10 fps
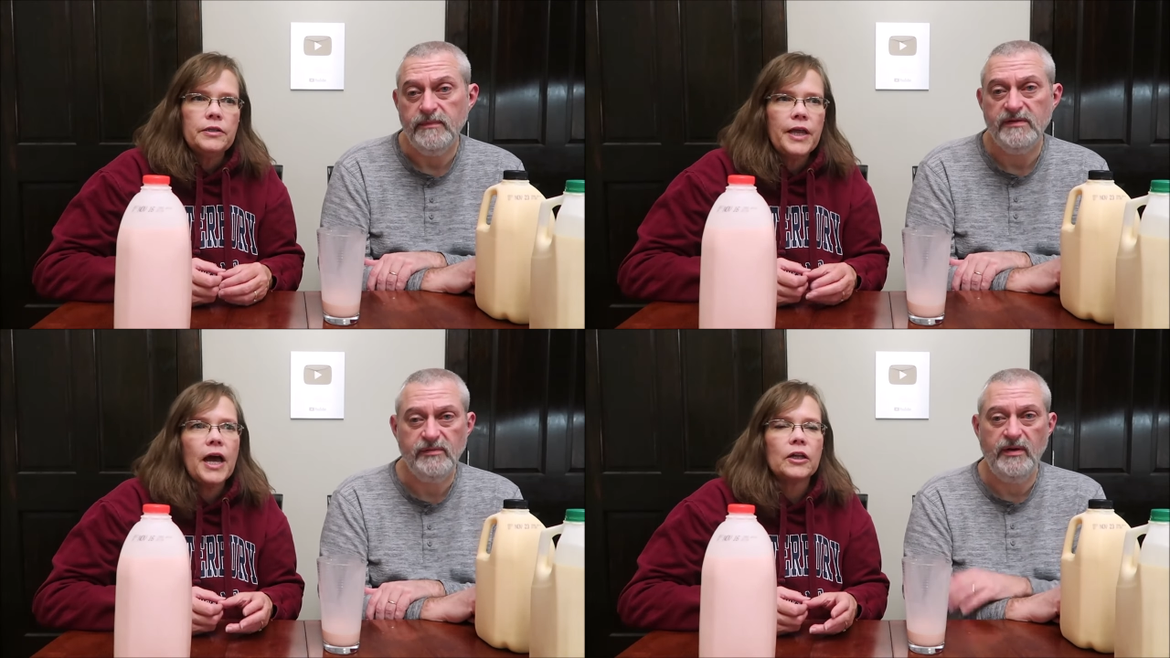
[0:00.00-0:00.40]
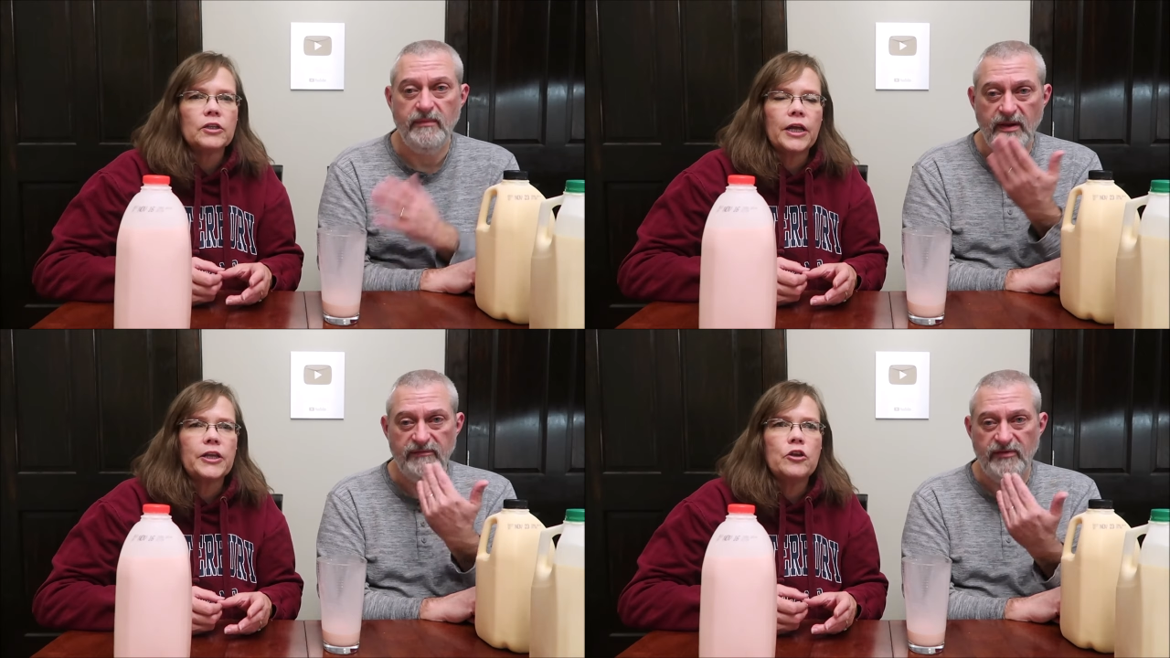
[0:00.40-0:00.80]
Speaker 1: That's yeah,
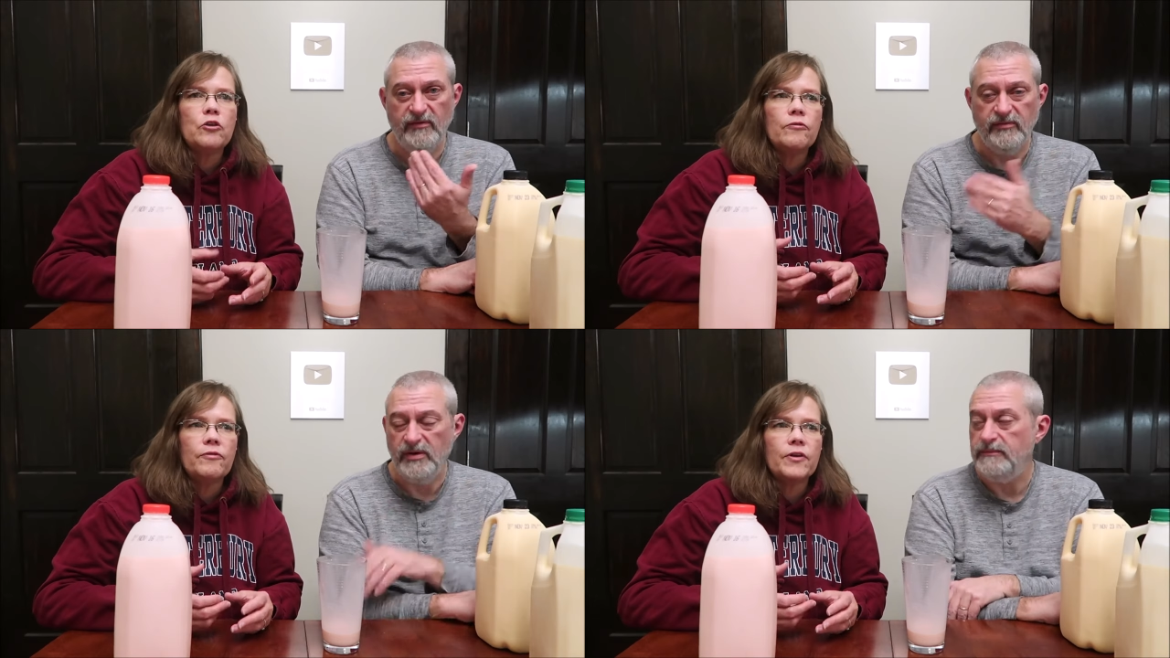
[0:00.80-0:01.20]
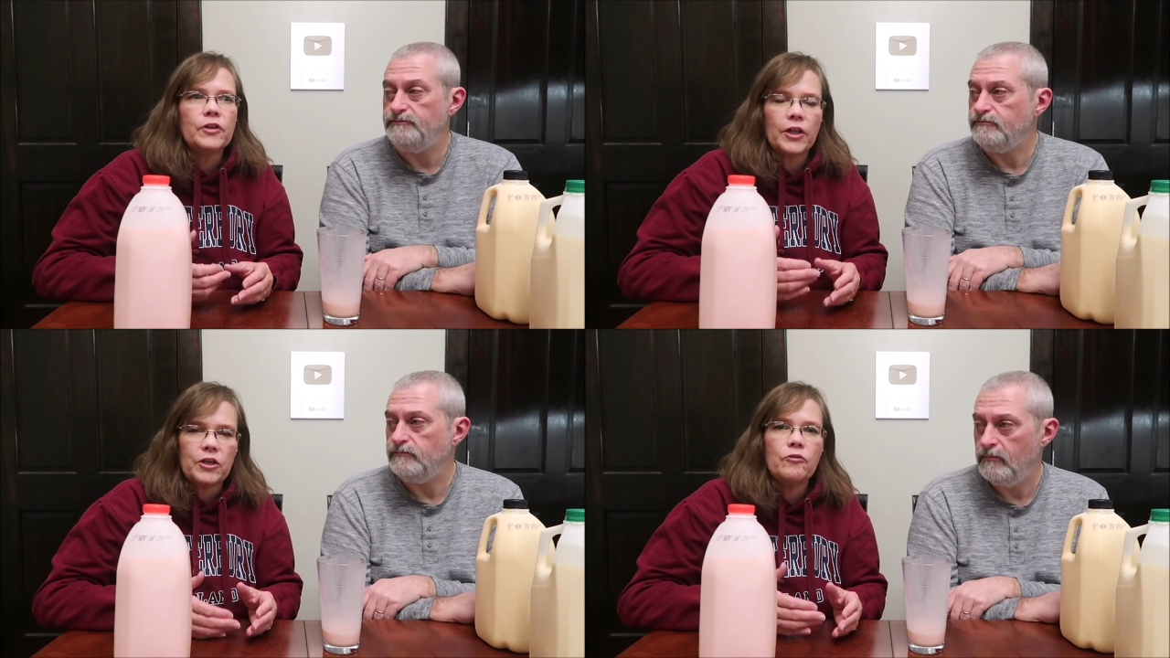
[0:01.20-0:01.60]
like you
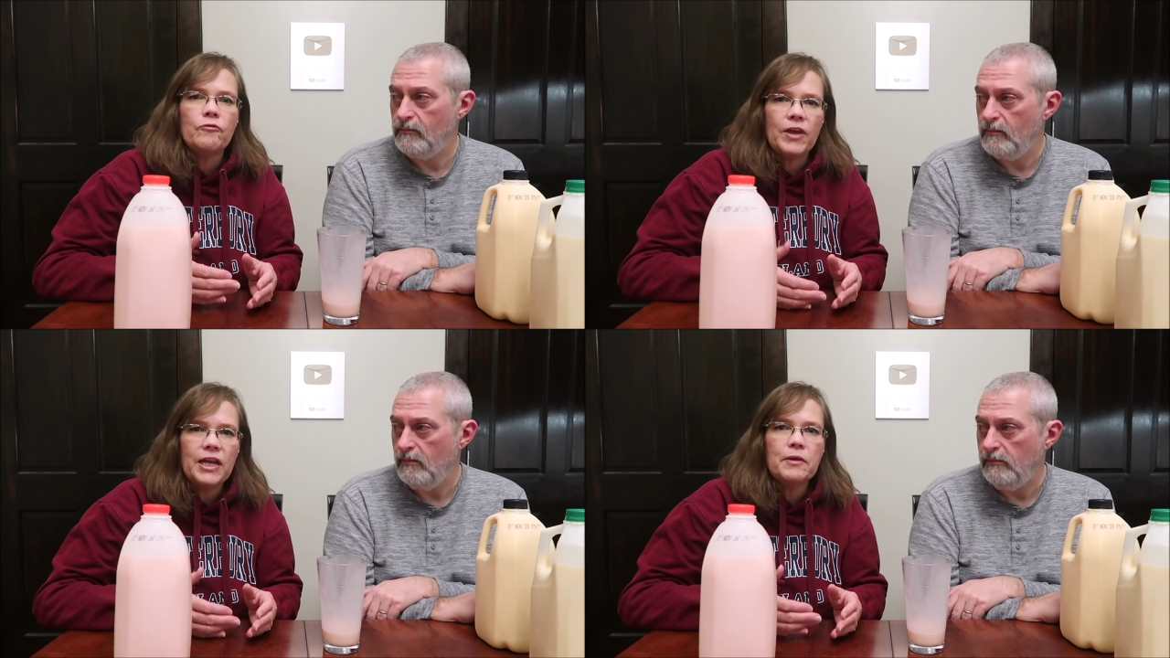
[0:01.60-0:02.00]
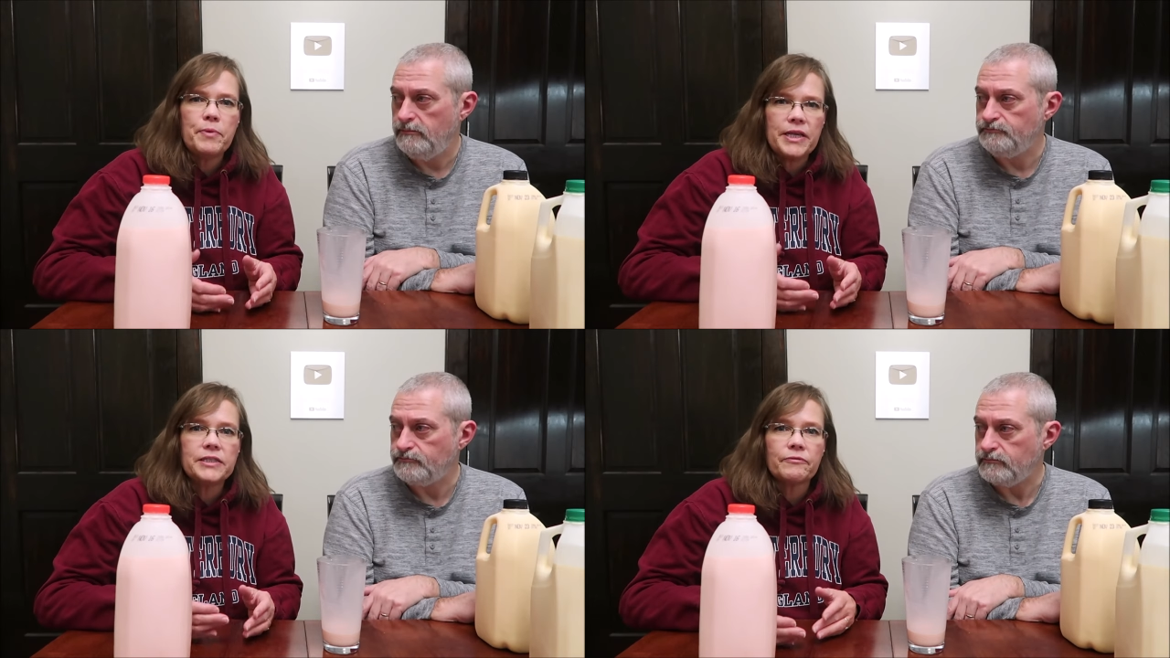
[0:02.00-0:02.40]
like you've eaten a
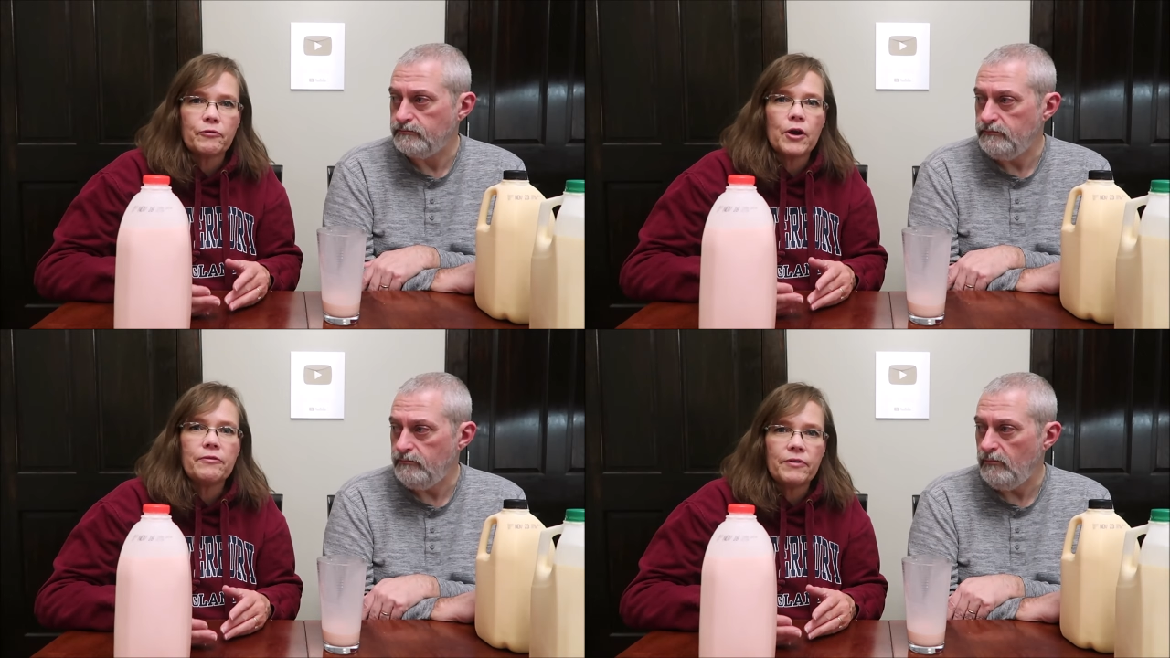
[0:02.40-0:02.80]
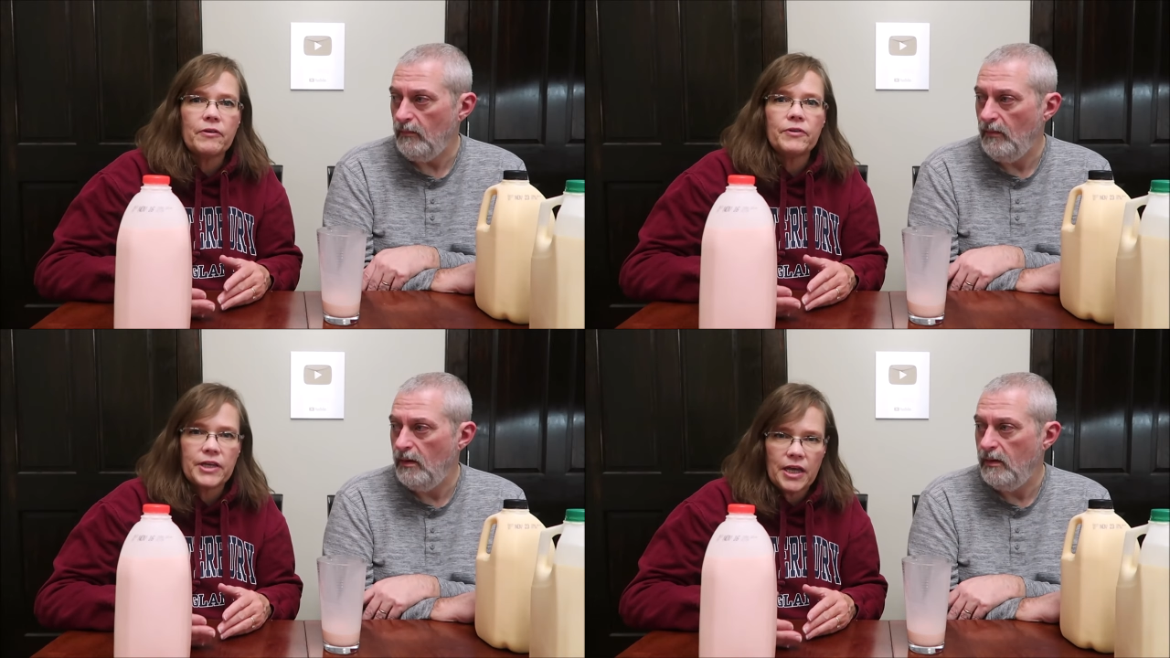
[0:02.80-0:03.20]
piece of red
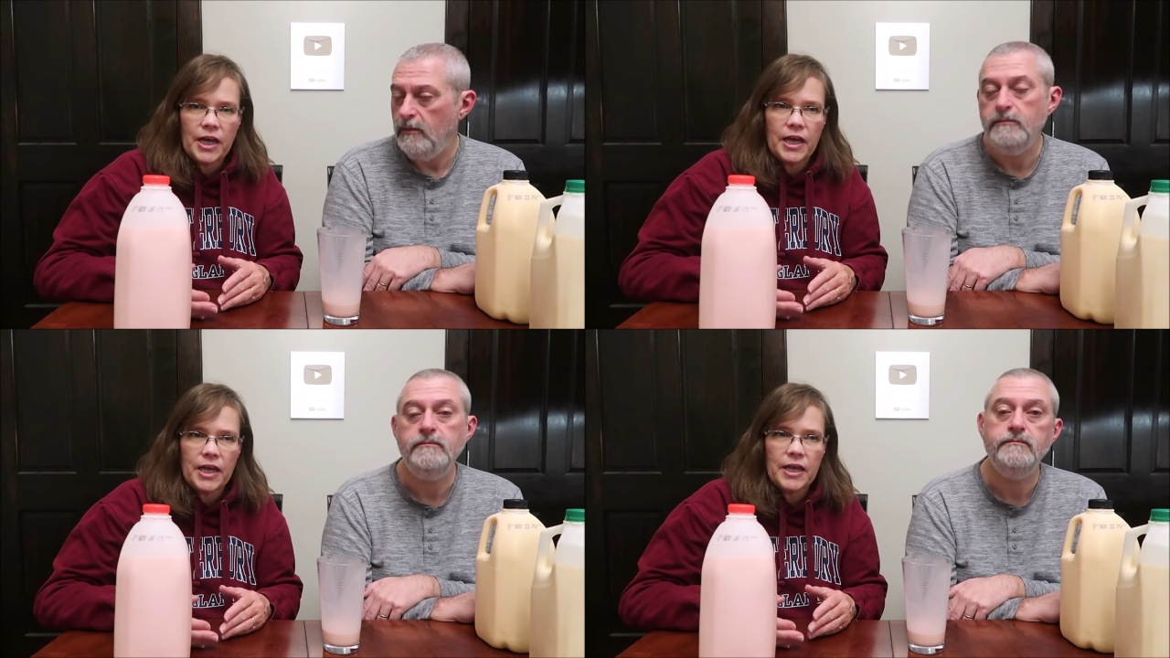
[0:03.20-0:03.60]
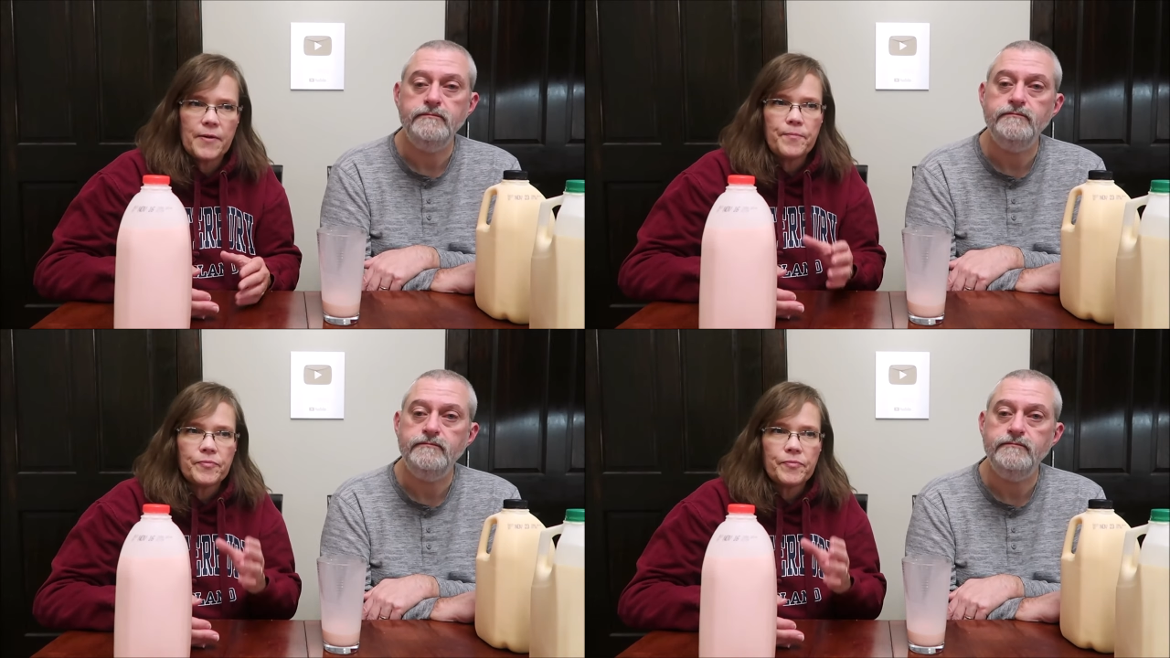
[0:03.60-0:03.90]
velvet cake